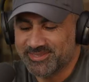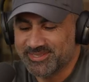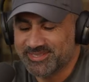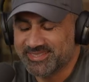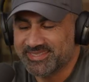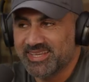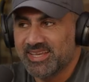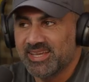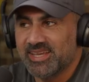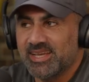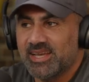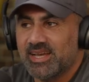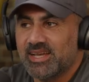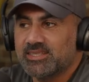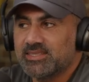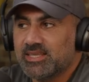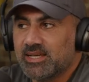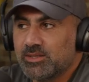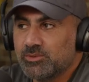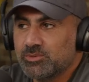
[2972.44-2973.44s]
course.
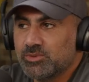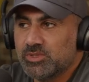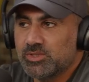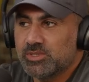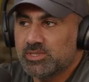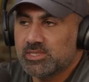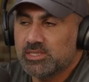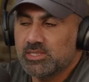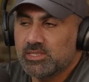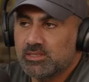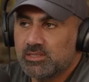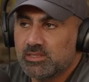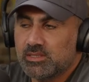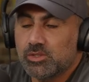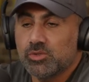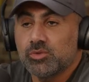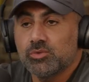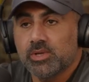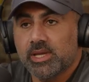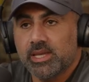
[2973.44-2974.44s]
And how do you see
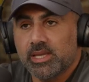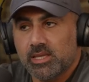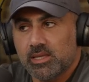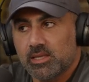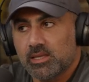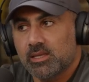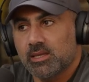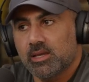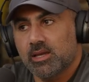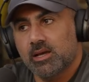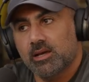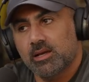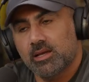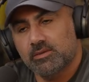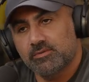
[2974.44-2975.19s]
the UAE uh,